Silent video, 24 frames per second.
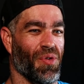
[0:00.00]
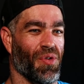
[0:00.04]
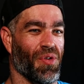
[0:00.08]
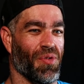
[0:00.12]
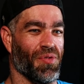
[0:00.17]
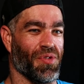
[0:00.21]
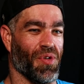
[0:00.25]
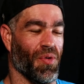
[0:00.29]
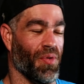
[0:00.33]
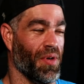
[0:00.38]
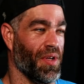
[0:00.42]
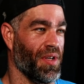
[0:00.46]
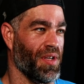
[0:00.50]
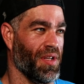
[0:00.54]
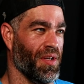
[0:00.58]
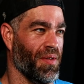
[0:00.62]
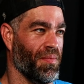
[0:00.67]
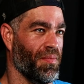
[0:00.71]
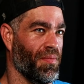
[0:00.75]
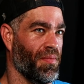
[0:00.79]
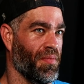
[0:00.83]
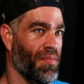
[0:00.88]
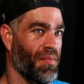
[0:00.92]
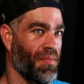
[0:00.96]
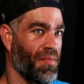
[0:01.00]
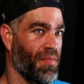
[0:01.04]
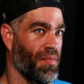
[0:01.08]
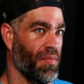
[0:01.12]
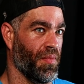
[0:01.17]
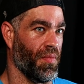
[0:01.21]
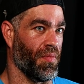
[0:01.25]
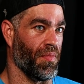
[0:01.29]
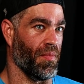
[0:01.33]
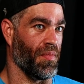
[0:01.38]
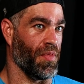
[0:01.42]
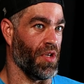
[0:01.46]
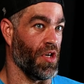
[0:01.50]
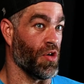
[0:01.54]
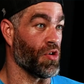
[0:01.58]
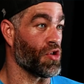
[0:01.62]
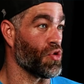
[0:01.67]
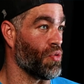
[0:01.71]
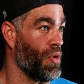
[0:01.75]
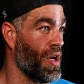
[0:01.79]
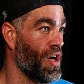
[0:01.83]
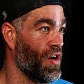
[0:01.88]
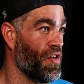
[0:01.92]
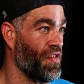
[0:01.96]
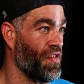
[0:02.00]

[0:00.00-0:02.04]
who's going into year 12.